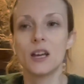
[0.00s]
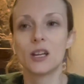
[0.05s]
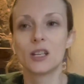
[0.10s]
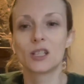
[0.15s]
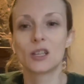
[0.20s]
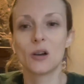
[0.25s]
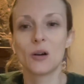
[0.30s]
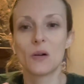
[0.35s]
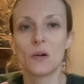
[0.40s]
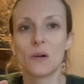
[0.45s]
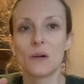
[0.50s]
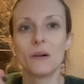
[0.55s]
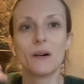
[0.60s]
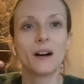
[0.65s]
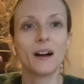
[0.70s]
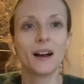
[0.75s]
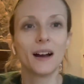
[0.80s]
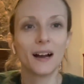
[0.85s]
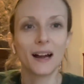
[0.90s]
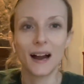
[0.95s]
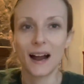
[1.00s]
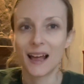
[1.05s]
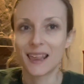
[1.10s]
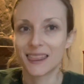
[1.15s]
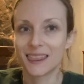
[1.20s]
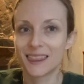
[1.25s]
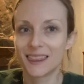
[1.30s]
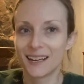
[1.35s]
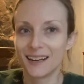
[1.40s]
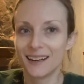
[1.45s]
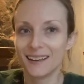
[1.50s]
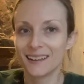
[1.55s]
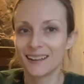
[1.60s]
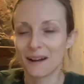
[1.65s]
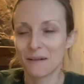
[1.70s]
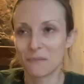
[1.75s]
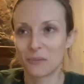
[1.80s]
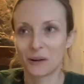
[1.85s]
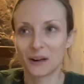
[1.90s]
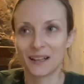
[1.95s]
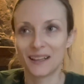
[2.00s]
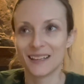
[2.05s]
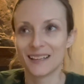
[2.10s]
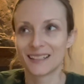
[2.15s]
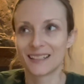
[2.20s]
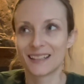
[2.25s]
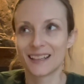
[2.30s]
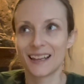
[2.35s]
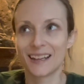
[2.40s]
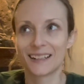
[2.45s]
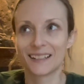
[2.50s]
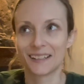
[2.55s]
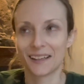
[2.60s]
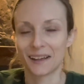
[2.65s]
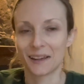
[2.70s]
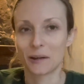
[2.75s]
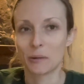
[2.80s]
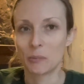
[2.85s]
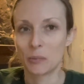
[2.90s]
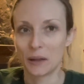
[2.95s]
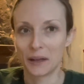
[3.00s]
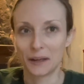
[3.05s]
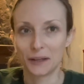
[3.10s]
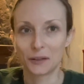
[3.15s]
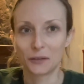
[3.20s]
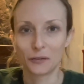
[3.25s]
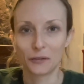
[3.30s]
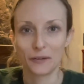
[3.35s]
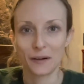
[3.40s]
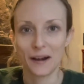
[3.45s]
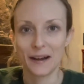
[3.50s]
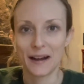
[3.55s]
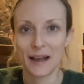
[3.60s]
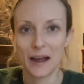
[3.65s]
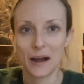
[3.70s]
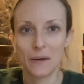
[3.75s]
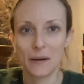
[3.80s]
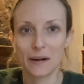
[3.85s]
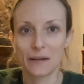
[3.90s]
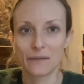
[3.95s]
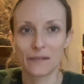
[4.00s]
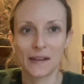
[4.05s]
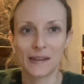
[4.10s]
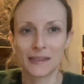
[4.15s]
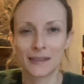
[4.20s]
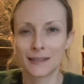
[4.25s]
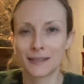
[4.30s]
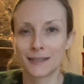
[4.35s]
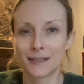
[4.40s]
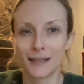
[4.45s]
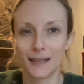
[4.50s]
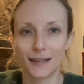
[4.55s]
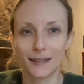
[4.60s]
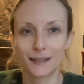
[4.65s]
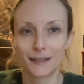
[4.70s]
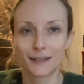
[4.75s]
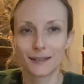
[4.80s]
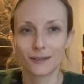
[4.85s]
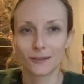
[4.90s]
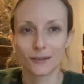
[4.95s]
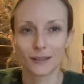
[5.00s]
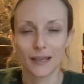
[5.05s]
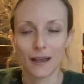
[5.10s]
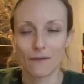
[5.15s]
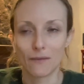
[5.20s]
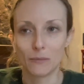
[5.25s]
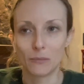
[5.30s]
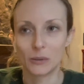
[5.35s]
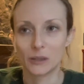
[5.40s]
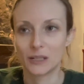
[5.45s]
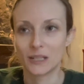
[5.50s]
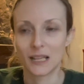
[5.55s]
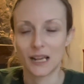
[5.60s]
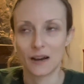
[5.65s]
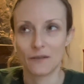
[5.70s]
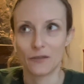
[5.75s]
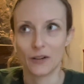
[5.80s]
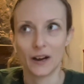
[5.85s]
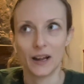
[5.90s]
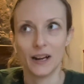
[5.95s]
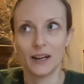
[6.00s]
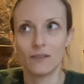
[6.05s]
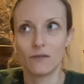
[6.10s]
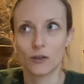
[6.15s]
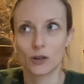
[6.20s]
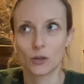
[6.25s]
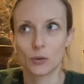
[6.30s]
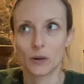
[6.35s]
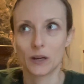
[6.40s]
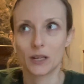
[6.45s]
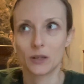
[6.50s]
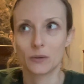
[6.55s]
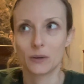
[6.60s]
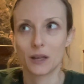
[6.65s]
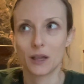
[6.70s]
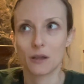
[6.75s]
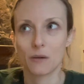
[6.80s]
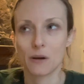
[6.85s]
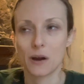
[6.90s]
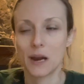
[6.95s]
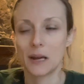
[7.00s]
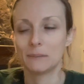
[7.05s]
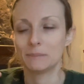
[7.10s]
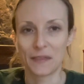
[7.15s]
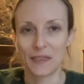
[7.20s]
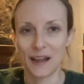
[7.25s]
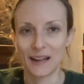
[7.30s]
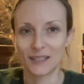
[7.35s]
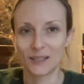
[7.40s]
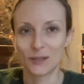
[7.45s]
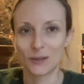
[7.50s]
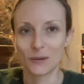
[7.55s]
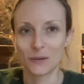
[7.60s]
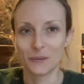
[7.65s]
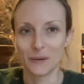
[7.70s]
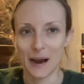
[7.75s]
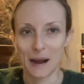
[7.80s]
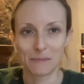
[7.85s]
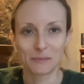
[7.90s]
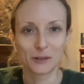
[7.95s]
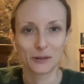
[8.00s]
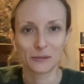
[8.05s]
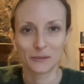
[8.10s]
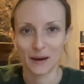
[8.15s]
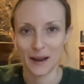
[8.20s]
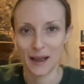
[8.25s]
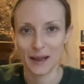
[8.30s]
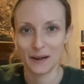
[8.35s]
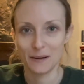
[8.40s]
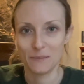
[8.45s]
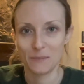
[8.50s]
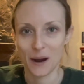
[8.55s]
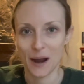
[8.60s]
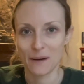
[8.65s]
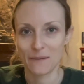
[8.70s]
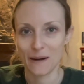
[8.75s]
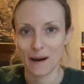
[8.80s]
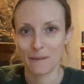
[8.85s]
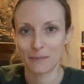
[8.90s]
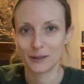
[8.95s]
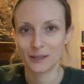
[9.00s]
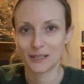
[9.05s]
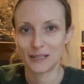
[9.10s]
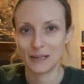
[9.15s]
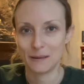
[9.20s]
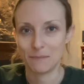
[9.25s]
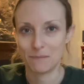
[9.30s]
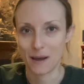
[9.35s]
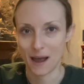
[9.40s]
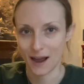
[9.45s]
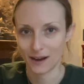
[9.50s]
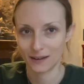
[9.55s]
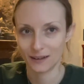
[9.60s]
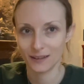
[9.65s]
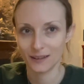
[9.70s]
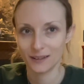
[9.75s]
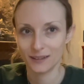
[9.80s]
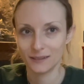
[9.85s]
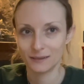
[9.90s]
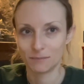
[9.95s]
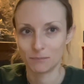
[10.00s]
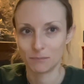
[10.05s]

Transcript: So I think I'm putting this at like second place for right now out of like the 6 or 7 books that I've read for 2023. That's Raptor Red by Robert T. Bacher.